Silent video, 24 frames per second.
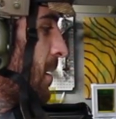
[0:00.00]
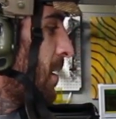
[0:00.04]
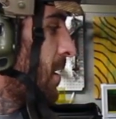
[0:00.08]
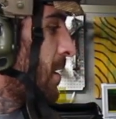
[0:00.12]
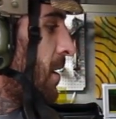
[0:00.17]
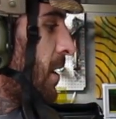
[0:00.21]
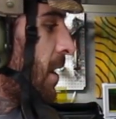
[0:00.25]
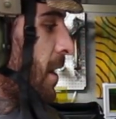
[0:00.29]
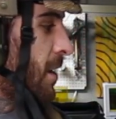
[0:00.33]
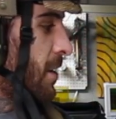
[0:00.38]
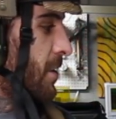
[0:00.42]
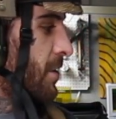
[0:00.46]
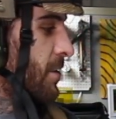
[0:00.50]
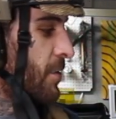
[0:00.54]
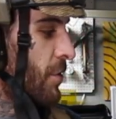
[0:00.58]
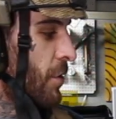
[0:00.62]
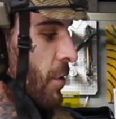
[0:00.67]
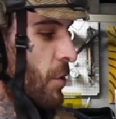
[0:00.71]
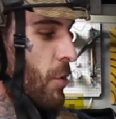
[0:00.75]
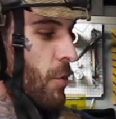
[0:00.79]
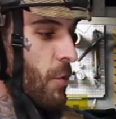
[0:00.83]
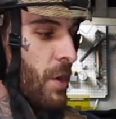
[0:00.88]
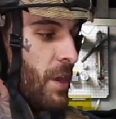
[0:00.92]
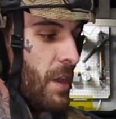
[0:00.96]
Yeah,
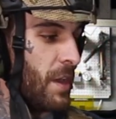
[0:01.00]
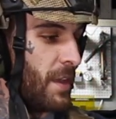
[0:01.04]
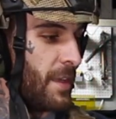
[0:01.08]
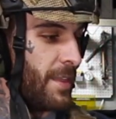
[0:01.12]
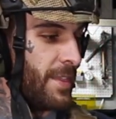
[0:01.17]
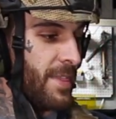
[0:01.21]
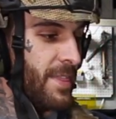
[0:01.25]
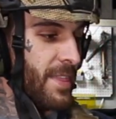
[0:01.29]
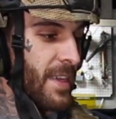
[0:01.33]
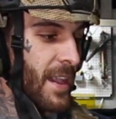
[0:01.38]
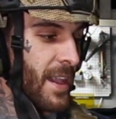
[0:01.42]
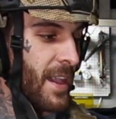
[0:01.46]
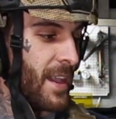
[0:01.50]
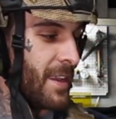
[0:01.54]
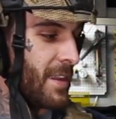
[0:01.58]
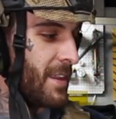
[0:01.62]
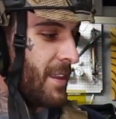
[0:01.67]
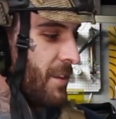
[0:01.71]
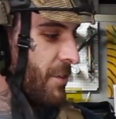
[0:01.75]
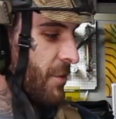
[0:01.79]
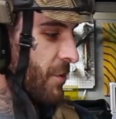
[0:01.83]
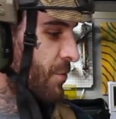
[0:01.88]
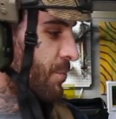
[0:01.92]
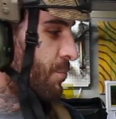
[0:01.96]
so that
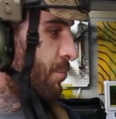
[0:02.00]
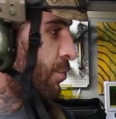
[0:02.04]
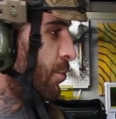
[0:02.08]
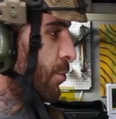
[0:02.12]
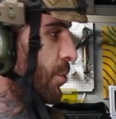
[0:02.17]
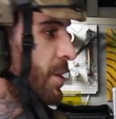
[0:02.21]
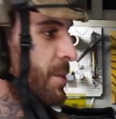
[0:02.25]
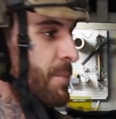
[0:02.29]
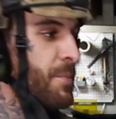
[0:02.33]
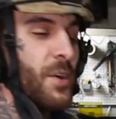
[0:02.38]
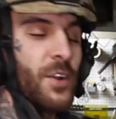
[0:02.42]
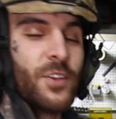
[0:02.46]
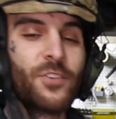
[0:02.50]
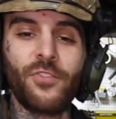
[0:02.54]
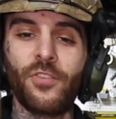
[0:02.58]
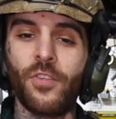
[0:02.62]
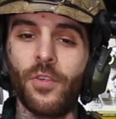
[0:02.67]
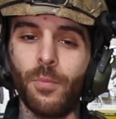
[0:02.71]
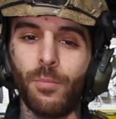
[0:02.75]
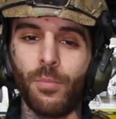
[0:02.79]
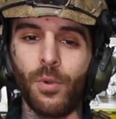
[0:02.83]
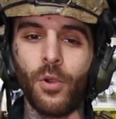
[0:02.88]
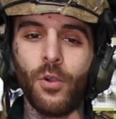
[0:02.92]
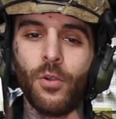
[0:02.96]
is pretty much the
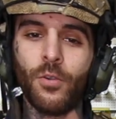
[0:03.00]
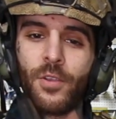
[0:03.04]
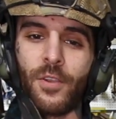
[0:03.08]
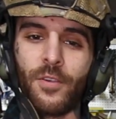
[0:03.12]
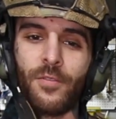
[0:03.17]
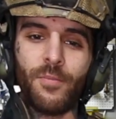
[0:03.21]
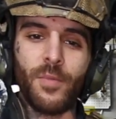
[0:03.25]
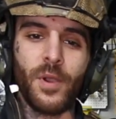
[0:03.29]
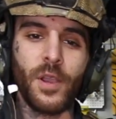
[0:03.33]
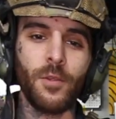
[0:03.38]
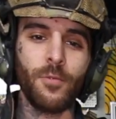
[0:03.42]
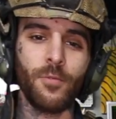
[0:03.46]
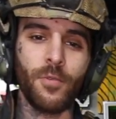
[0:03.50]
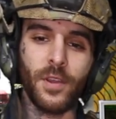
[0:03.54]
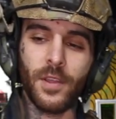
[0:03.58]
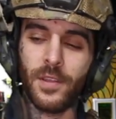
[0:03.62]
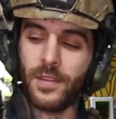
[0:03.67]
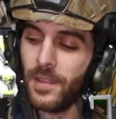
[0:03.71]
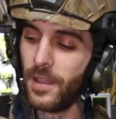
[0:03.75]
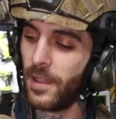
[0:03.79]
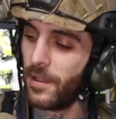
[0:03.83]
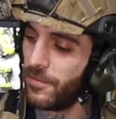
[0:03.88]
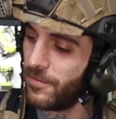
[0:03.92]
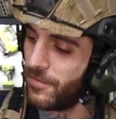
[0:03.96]
bulk of my
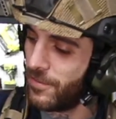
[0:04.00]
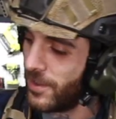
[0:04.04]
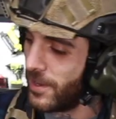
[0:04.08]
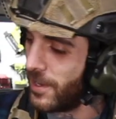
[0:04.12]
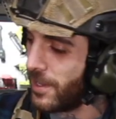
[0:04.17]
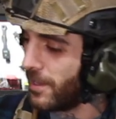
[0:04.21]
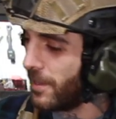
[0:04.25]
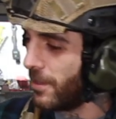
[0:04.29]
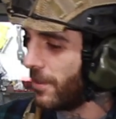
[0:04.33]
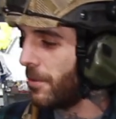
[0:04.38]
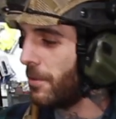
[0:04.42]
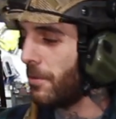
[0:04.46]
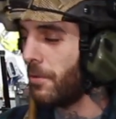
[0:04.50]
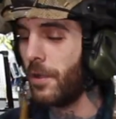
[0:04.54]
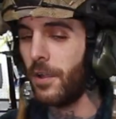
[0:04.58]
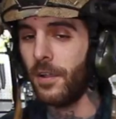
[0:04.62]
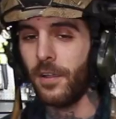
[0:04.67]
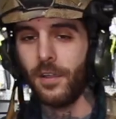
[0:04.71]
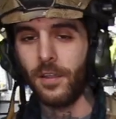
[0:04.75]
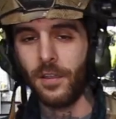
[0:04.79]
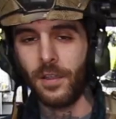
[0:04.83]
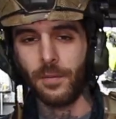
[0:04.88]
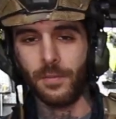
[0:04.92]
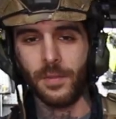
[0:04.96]
rundown video.
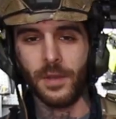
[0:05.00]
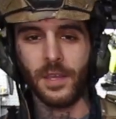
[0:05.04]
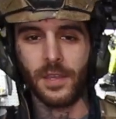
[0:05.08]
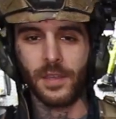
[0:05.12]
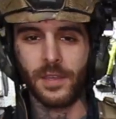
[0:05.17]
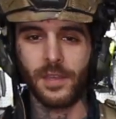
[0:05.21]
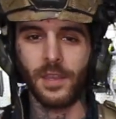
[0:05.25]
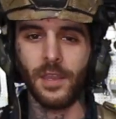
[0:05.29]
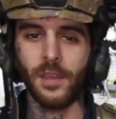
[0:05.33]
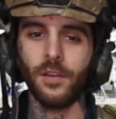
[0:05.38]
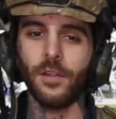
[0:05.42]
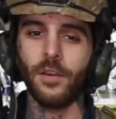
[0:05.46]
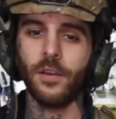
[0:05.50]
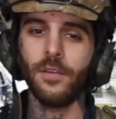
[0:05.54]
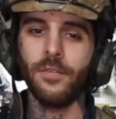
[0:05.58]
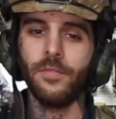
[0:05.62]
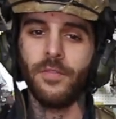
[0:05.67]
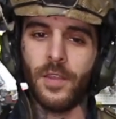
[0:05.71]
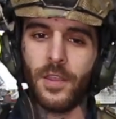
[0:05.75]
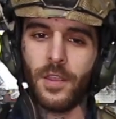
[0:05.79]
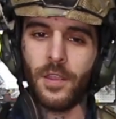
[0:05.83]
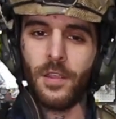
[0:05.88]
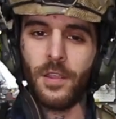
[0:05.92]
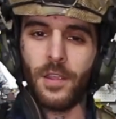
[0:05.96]
I'm going to get off
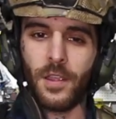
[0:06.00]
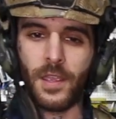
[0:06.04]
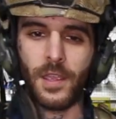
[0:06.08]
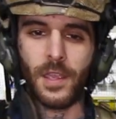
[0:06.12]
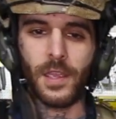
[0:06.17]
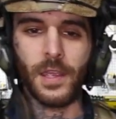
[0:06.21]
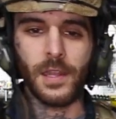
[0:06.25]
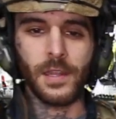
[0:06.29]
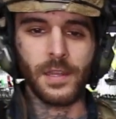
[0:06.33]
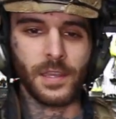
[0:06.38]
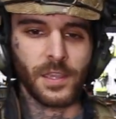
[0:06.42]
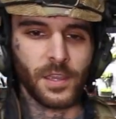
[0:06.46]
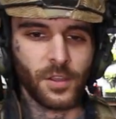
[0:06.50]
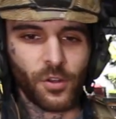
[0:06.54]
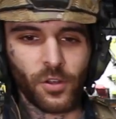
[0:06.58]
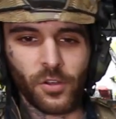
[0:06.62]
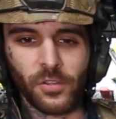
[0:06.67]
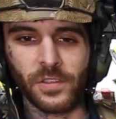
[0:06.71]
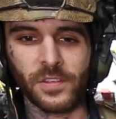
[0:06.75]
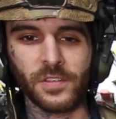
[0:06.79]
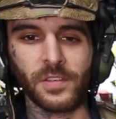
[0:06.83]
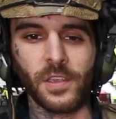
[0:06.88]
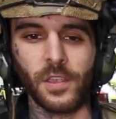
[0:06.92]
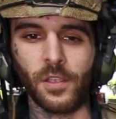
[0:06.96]
here and get all
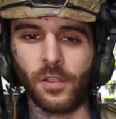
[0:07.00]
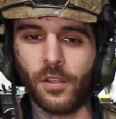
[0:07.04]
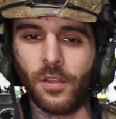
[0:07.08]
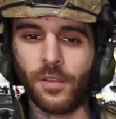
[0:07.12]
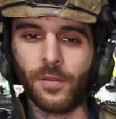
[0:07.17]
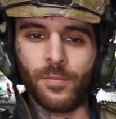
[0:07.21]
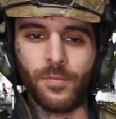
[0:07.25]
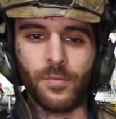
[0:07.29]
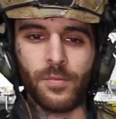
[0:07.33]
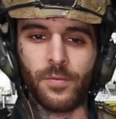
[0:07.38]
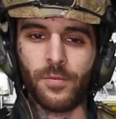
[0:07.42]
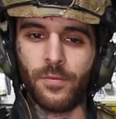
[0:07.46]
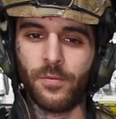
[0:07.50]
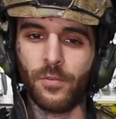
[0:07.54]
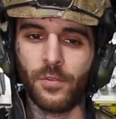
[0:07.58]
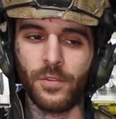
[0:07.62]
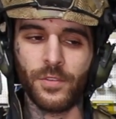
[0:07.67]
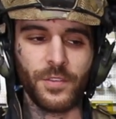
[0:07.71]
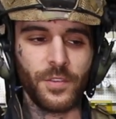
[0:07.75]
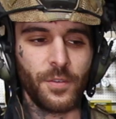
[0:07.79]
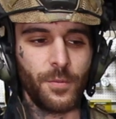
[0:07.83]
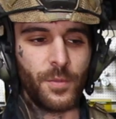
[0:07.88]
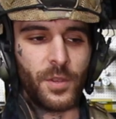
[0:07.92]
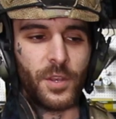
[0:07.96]
this gear up before
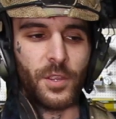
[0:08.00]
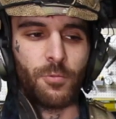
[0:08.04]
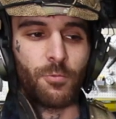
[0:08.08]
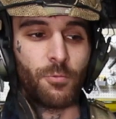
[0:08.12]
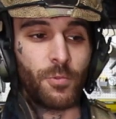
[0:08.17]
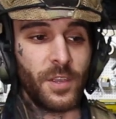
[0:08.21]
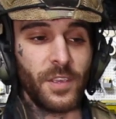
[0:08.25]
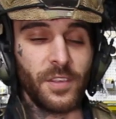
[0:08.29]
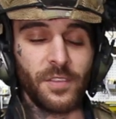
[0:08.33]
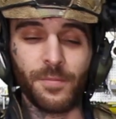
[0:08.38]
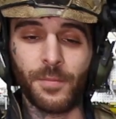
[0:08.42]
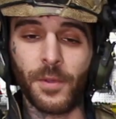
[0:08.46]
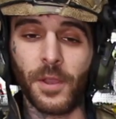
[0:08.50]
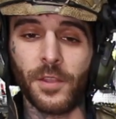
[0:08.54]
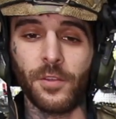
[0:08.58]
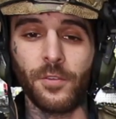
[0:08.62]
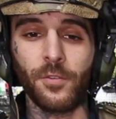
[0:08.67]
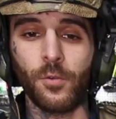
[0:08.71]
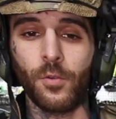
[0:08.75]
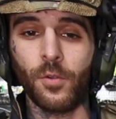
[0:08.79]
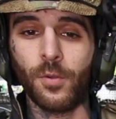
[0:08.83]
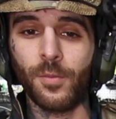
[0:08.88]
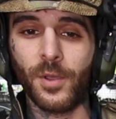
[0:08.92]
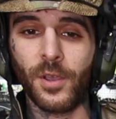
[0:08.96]
somebody rings my
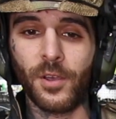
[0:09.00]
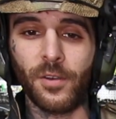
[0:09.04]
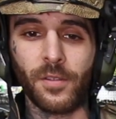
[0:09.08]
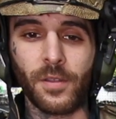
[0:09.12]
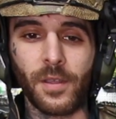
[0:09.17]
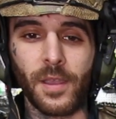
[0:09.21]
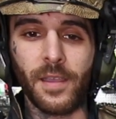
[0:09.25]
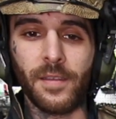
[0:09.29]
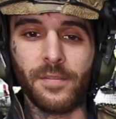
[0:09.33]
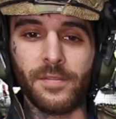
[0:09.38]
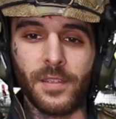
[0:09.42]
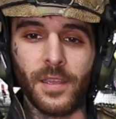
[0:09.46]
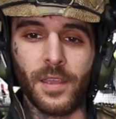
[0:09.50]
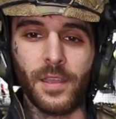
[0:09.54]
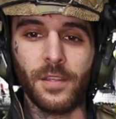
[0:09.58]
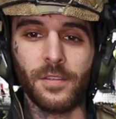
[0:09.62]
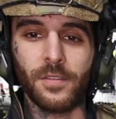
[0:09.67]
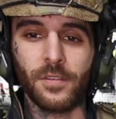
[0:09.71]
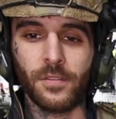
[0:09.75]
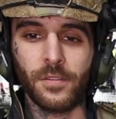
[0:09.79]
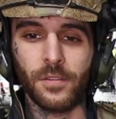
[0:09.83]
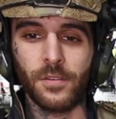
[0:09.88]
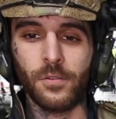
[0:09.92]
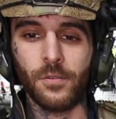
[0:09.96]
doorbell and I have to answer
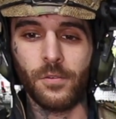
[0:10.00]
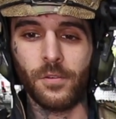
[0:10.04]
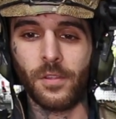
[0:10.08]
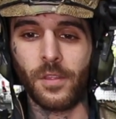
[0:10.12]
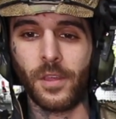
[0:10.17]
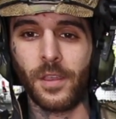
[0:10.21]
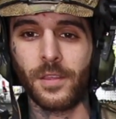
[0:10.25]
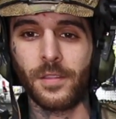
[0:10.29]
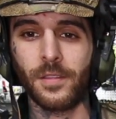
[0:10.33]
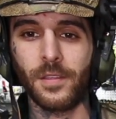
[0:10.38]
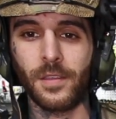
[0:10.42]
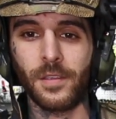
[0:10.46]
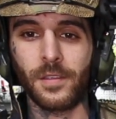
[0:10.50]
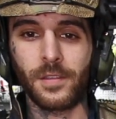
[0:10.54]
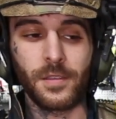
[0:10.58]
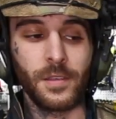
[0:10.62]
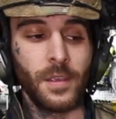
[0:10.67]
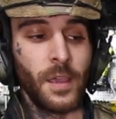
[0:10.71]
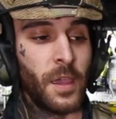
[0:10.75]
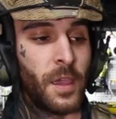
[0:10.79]
the door like this.